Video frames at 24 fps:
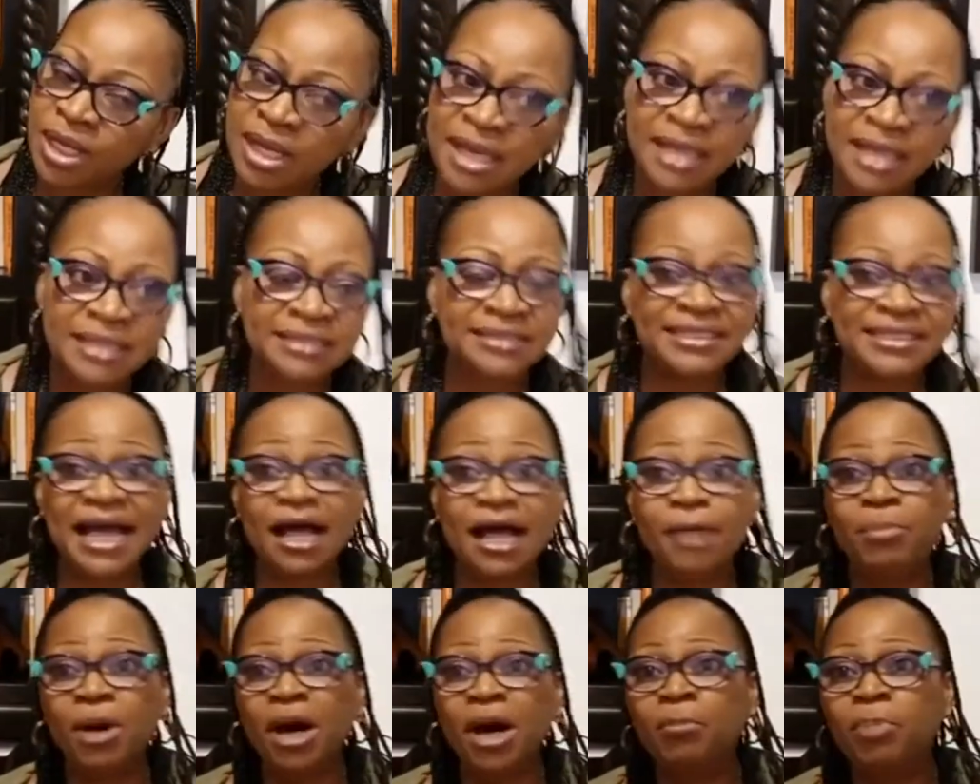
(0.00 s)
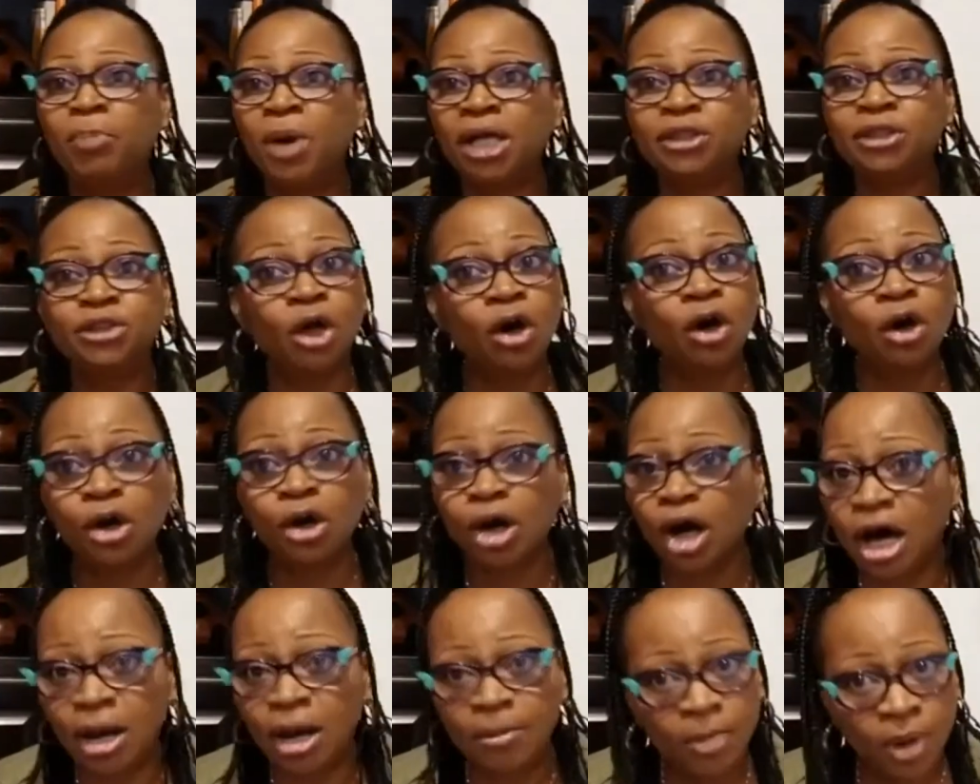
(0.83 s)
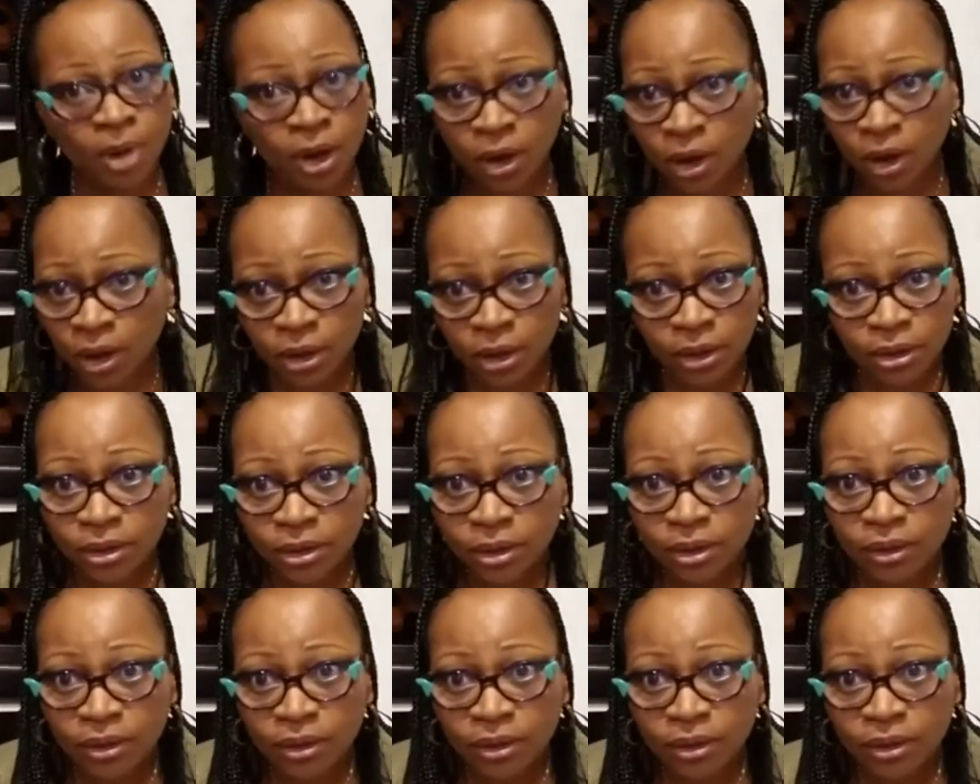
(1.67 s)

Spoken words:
Tell Bobo don't come more.